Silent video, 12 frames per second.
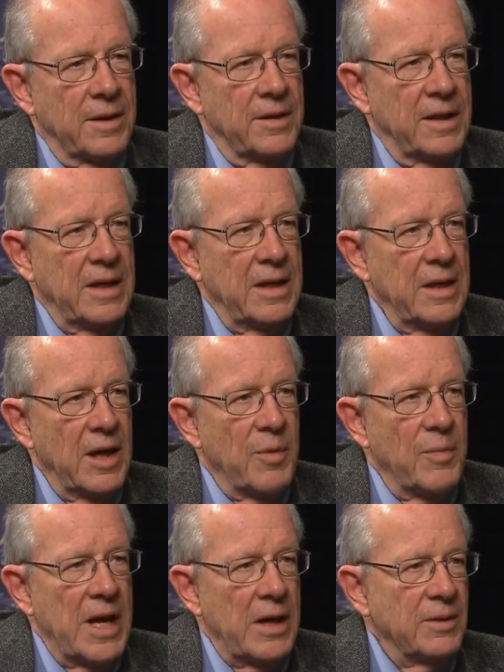the
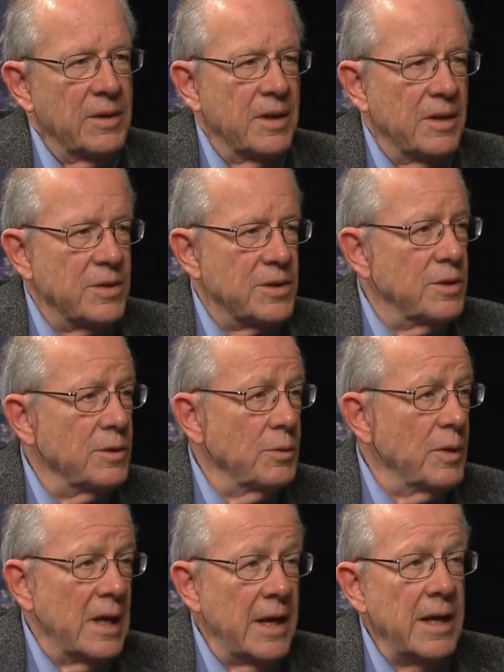amount that is due
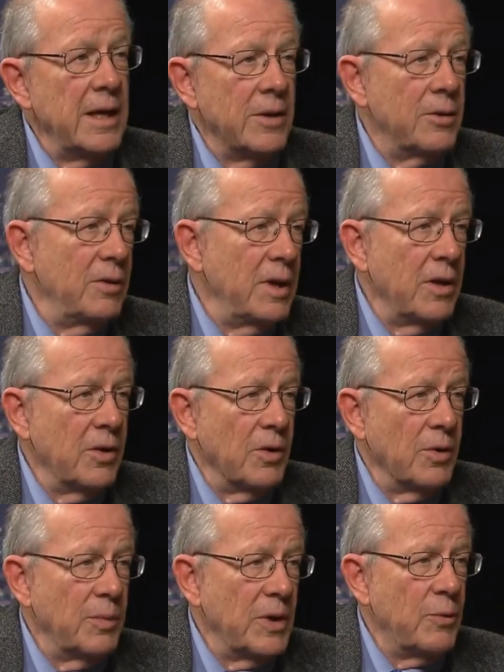in any other
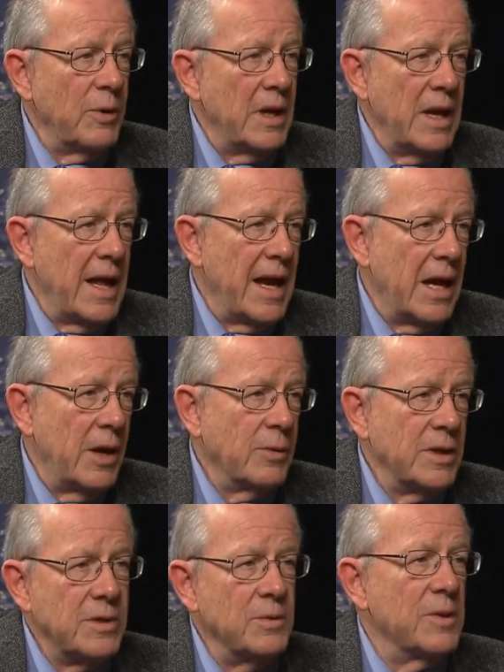year between now
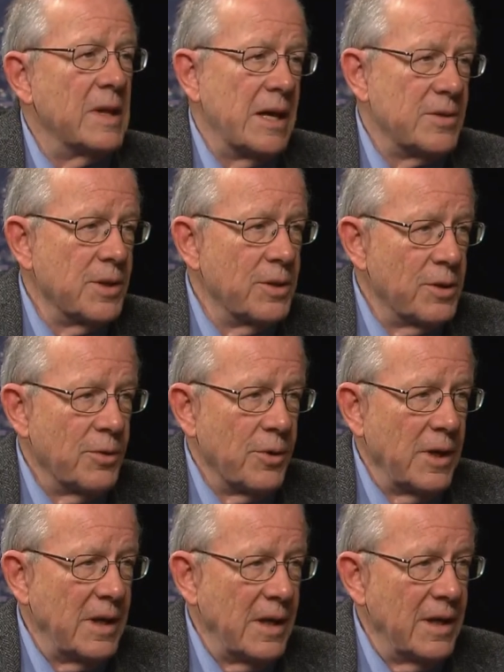and 2030.